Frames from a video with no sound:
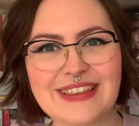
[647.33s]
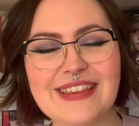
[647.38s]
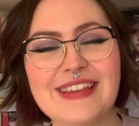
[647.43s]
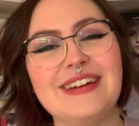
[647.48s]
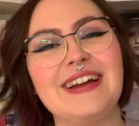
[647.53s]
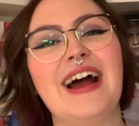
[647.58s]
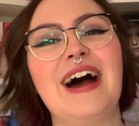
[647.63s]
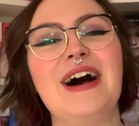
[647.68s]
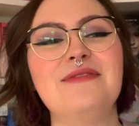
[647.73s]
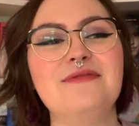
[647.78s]
So
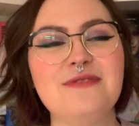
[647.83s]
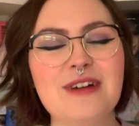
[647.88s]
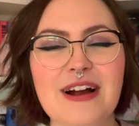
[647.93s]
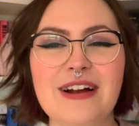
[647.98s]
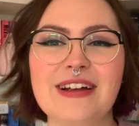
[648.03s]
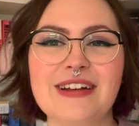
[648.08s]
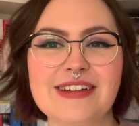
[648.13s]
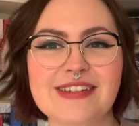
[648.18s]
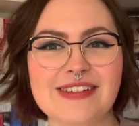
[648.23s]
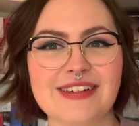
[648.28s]
yeah, I'm
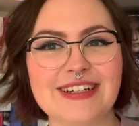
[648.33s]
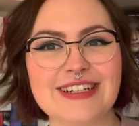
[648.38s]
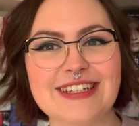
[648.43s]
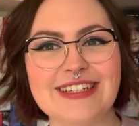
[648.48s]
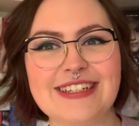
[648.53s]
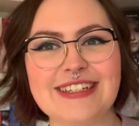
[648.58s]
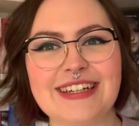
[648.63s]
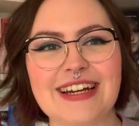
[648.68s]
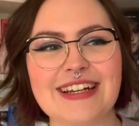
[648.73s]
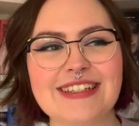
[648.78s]
very
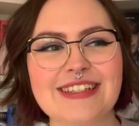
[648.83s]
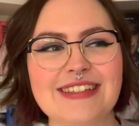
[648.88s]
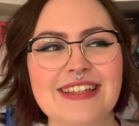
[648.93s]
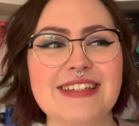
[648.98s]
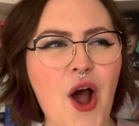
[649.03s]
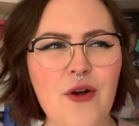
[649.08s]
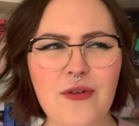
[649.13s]
excited to get to this.